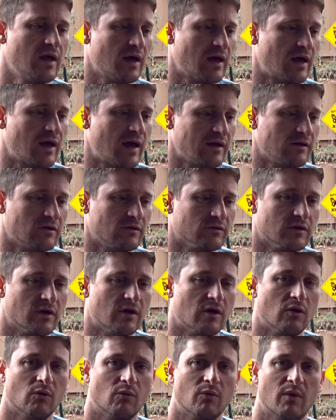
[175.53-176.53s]
I don't
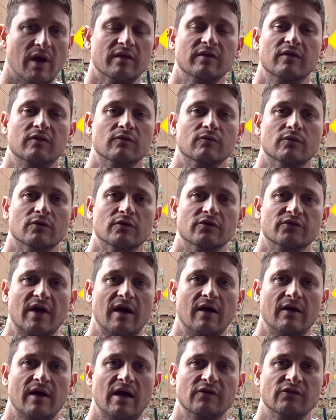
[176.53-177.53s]
know what the rules
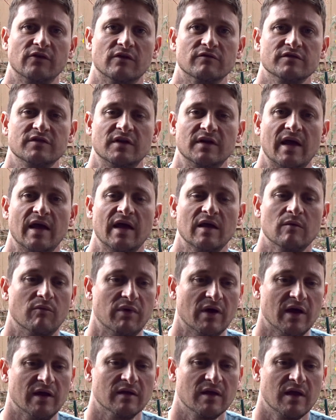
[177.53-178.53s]
are as of today,
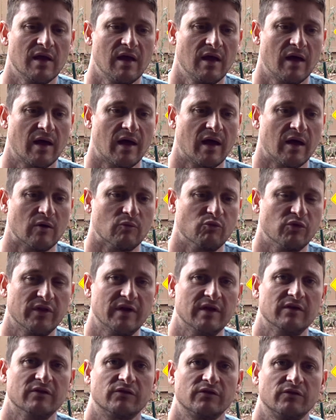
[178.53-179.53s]
but
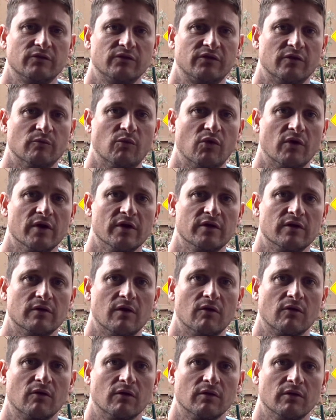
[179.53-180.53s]
please support your
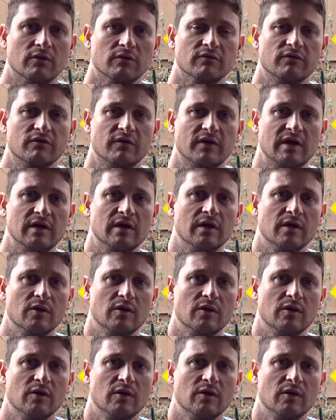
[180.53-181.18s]
local gluten-free